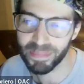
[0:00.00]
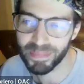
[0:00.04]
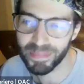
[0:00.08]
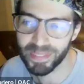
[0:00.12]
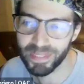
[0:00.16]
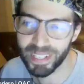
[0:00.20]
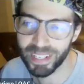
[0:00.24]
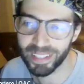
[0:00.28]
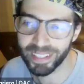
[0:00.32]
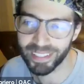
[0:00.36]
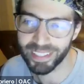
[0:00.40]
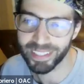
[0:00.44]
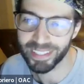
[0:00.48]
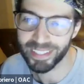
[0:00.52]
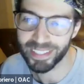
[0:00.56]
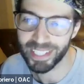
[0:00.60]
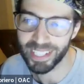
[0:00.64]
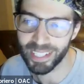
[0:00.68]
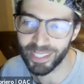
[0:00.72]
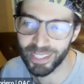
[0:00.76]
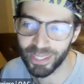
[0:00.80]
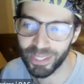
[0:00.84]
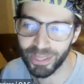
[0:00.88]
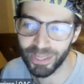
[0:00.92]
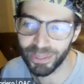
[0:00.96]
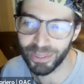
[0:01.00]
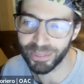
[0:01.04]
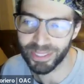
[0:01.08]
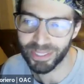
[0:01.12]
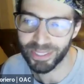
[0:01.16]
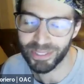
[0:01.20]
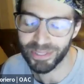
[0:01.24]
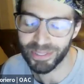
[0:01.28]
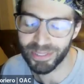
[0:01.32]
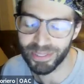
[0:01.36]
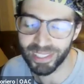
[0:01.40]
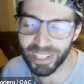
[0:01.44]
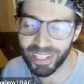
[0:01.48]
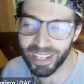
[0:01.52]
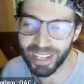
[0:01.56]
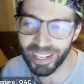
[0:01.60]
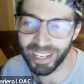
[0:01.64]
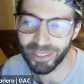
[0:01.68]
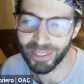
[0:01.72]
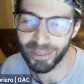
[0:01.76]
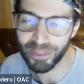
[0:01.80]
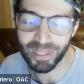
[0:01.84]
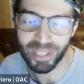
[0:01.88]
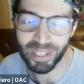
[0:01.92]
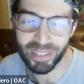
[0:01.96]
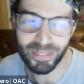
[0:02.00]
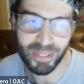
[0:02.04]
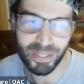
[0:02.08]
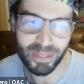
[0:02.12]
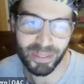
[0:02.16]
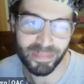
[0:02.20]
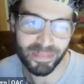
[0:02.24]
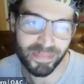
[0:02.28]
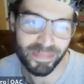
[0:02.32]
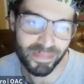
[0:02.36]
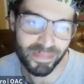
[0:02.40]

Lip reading: yeah, like a Tico or Line or whatever.